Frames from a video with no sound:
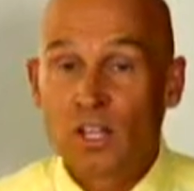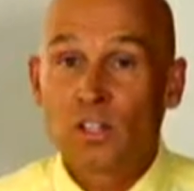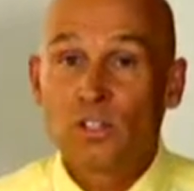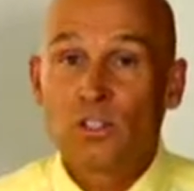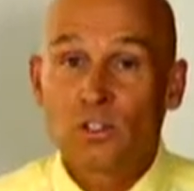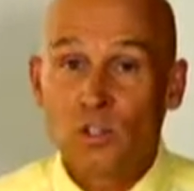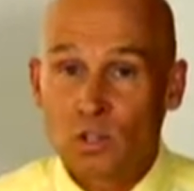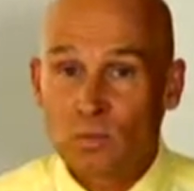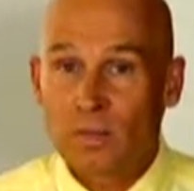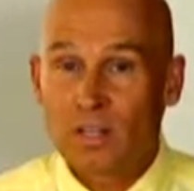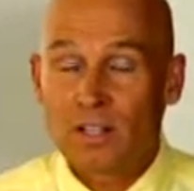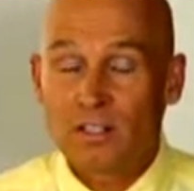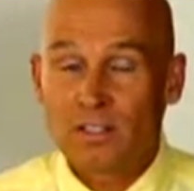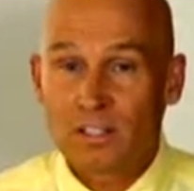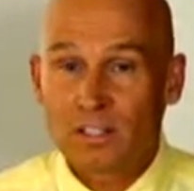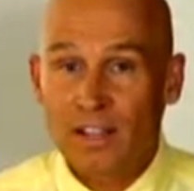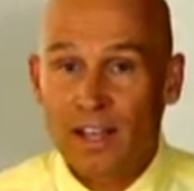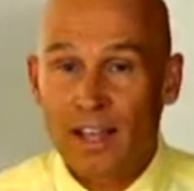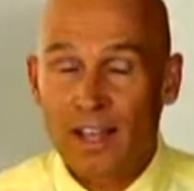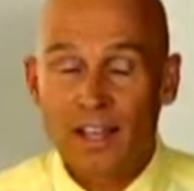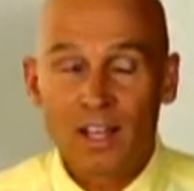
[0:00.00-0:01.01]
2 meals a
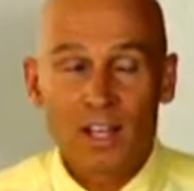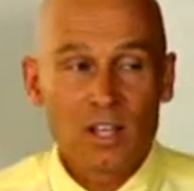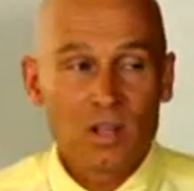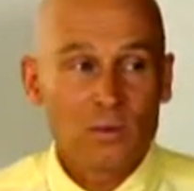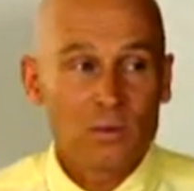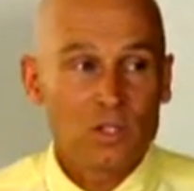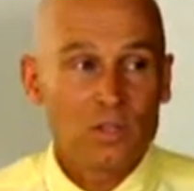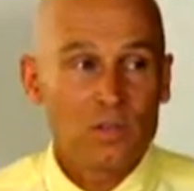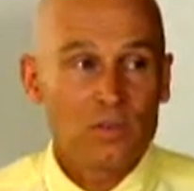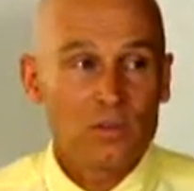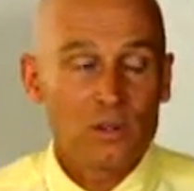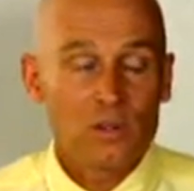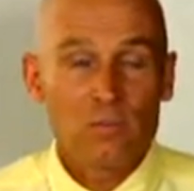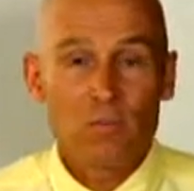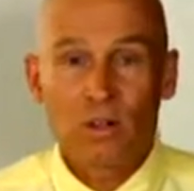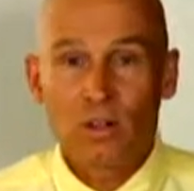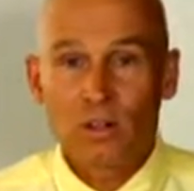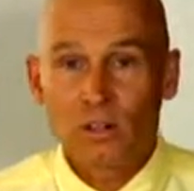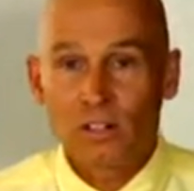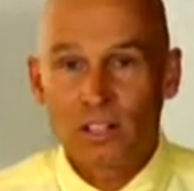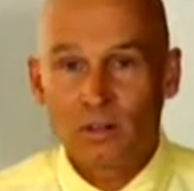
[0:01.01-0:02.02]
day was for a
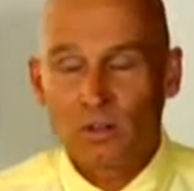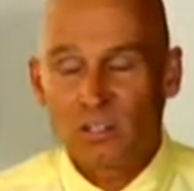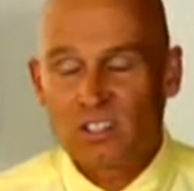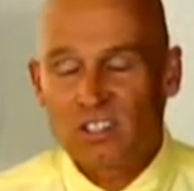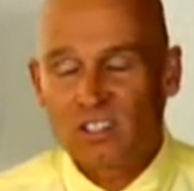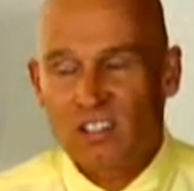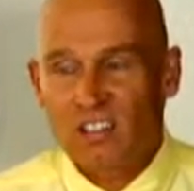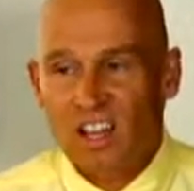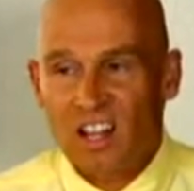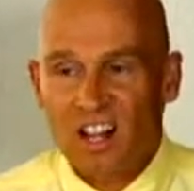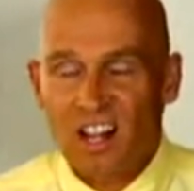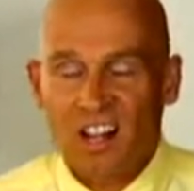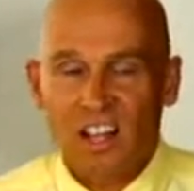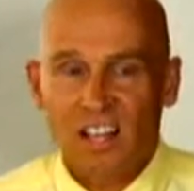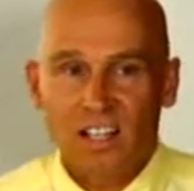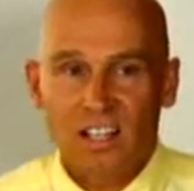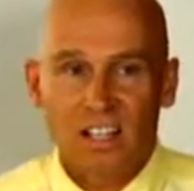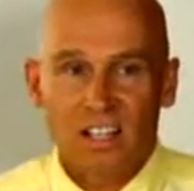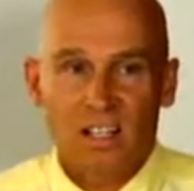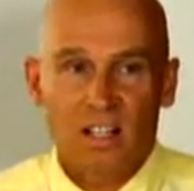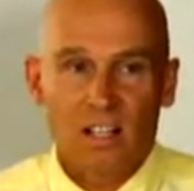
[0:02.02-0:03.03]
bogey, which is kind of
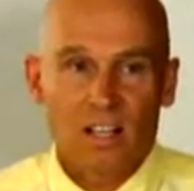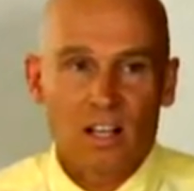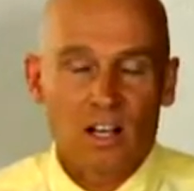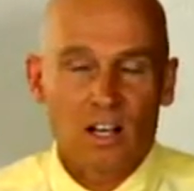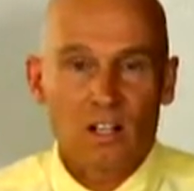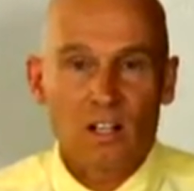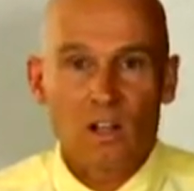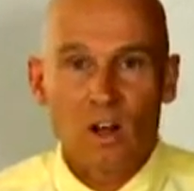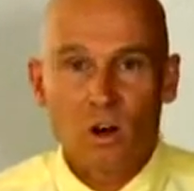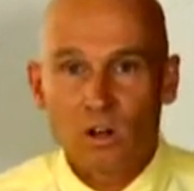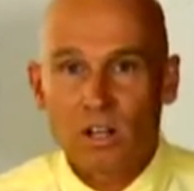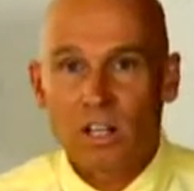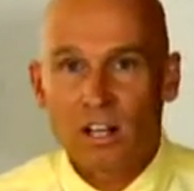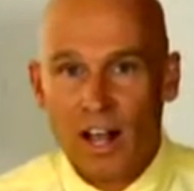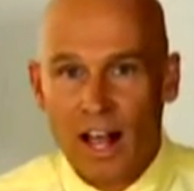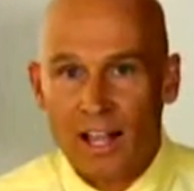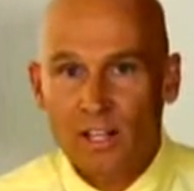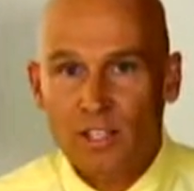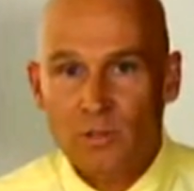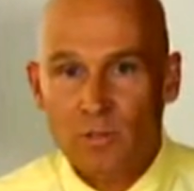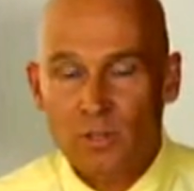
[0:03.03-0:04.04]
like a
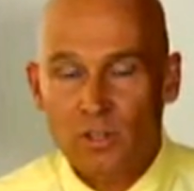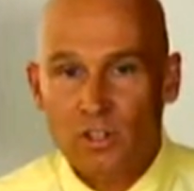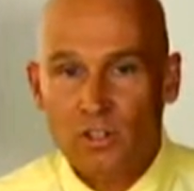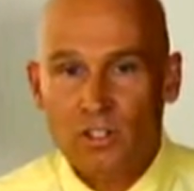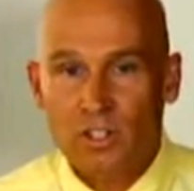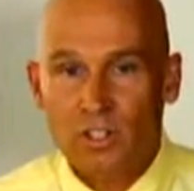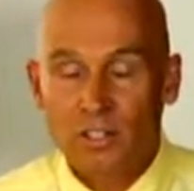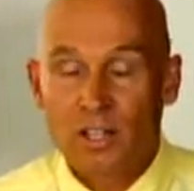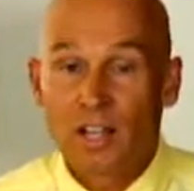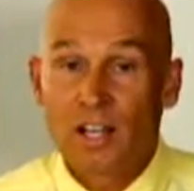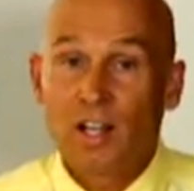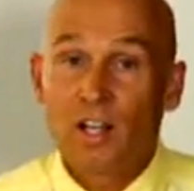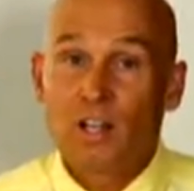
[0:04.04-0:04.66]
low-class person.